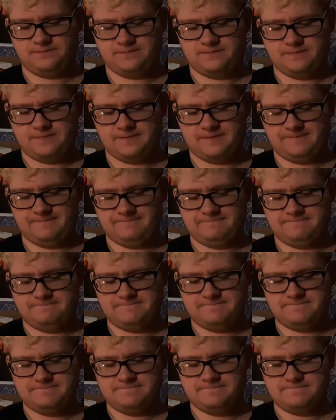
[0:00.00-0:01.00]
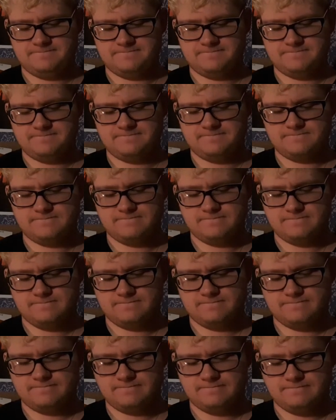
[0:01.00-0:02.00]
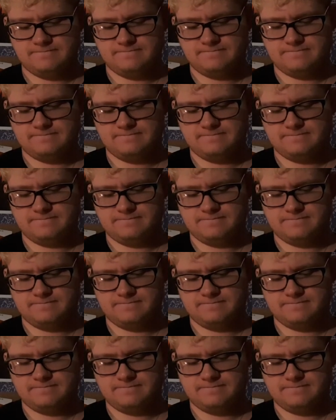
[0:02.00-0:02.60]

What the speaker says: (no one is talking)